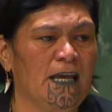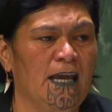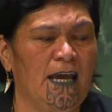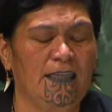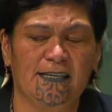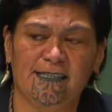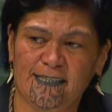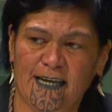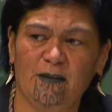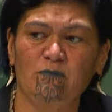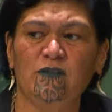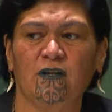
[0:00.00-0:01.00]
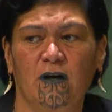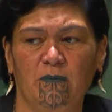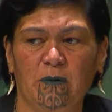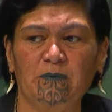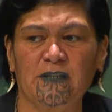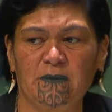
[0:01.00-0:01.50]
At the same time,
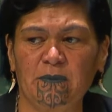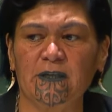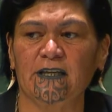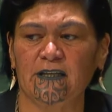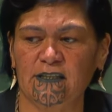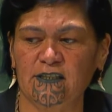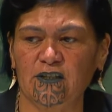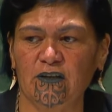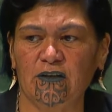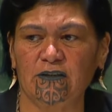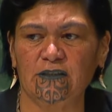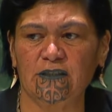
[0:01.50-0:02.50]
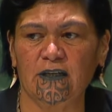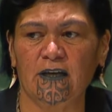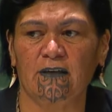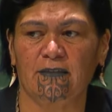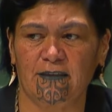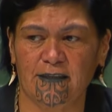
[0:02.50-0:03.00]
I'm deeply concerned
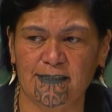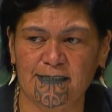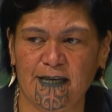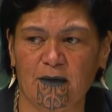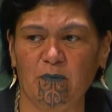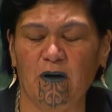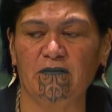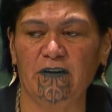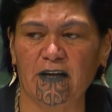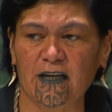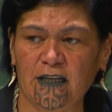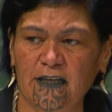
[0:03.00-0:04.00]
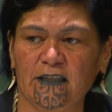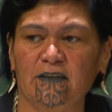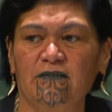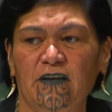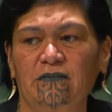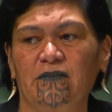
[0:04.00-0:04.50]
that the sum of our
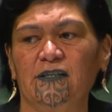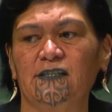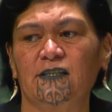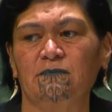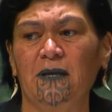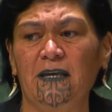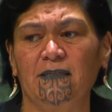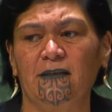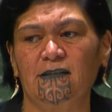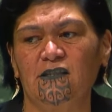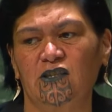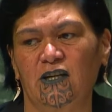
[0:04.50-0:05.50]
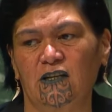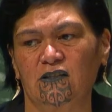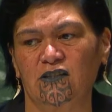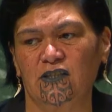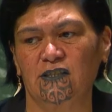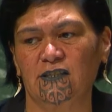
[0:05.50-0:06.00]
collective efforts to meet these
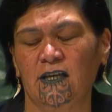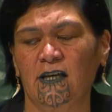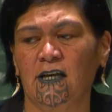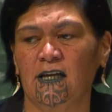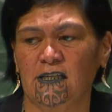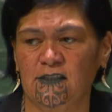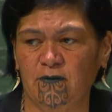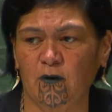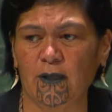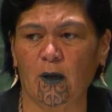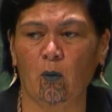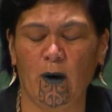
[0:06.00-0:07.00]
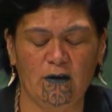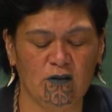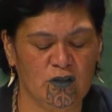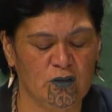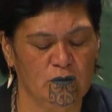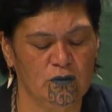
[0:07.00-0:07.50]
challenges is falling well
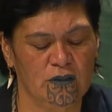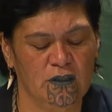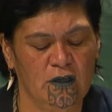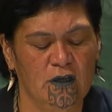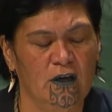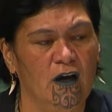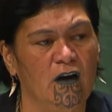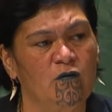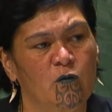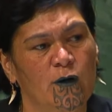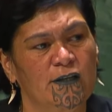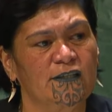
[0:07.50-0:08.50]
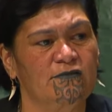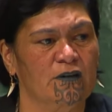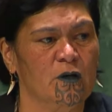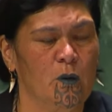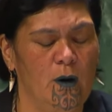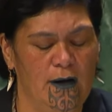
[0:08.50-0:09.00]
short of what is
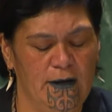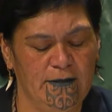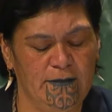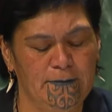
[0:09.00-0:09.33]
required.